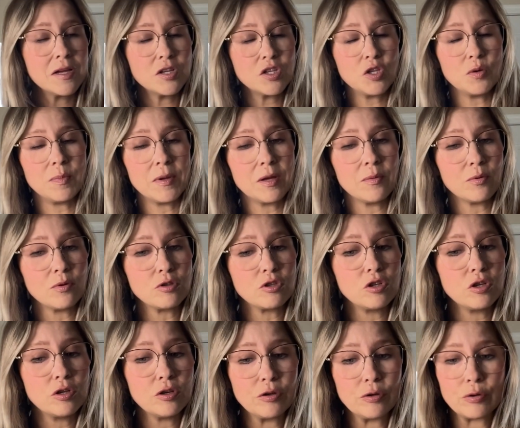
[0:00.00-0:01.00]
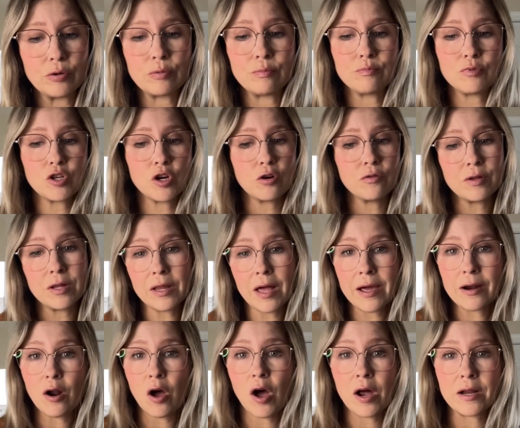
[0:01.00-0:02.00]
to be able to turn the
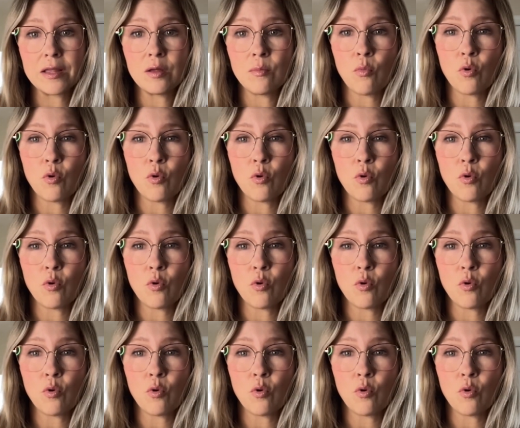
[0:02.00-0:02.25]
light on in the